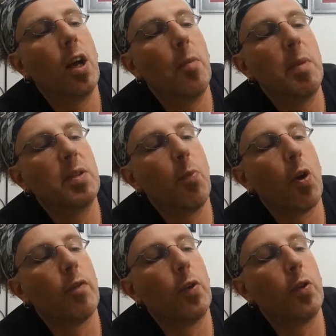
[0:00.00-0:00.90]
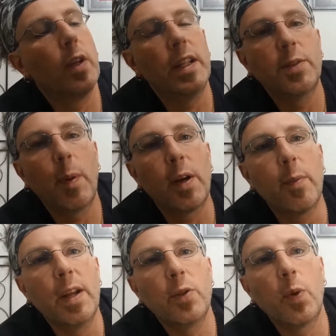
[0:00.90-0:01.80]
Miss Marvel, and
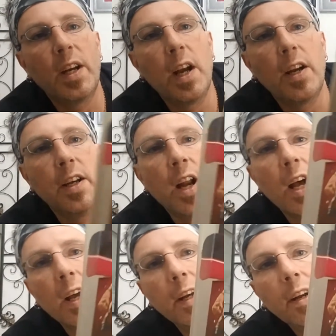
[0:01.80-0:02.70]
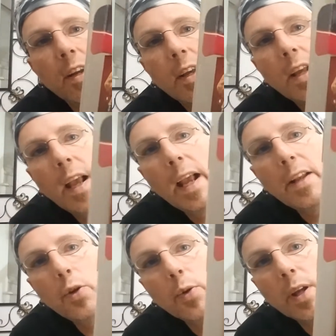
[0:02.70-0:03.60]
Spider-Man 2099,
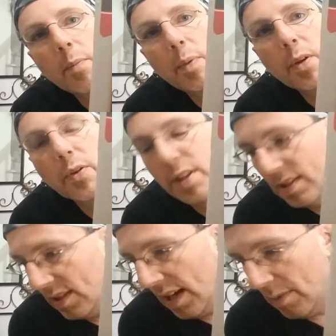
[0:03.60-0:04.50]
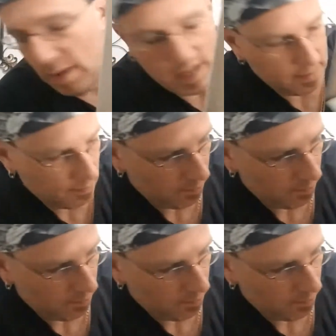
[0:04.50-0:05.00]
and you can build the Sandman.